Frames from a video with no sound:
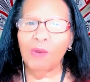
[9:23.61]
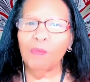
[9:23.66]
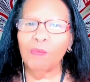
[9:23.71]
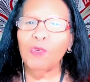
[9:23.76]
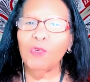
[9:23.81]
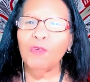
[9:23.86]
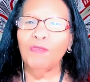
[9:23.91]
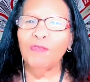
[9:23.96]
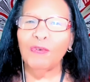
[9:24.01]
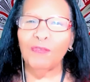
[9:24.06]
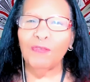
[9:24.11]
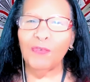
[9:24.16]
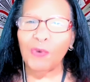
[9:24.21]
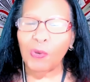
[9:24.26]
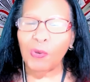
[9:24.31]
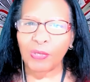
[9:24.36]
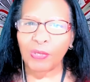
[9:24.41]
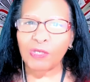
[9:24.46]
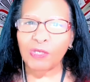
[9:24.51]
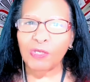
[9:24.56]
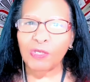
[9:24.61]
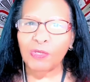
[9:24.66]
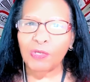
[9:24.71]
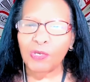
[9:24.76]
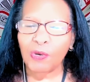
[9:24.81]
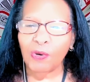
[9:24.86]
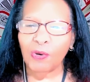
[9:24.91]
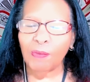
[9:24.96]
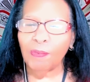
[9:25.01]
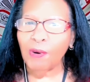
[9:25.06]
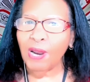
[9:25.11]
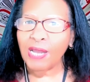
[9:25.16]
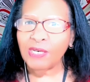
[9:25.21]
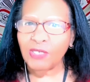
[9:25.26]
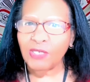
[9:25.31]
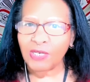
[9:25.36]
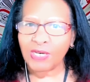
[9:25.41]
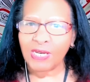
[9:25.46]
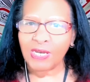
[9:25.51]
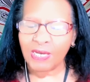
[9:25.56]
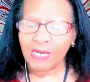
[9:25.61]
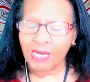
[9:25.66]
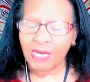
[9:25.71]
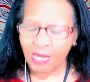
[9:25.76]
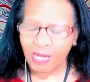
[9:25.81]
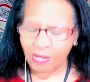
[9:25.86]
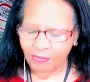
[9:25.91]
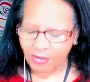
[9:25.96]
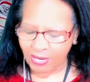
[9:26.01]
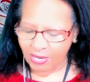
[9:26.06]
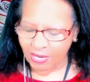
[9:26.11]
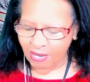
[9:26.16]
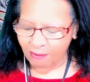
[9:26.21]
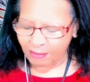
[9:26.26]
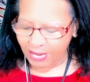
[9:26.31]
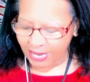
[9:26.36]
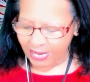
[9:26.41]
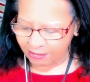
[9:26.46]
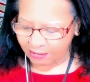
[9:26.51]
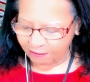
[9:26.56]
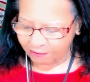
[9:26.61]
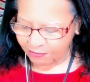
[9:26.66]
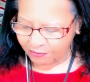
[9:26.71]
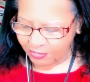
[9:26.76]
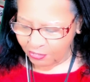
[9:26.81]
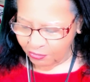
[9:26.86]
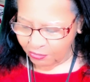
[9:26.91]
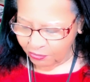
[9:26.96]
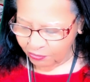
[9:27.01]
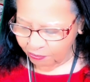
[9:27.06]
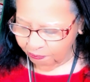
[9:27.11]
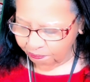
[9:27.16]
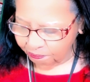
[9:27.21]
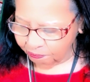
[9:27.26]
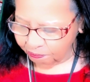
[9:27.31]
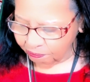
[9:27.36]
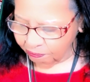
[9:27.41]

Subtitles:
moving forward to your progeny that come ahead of you.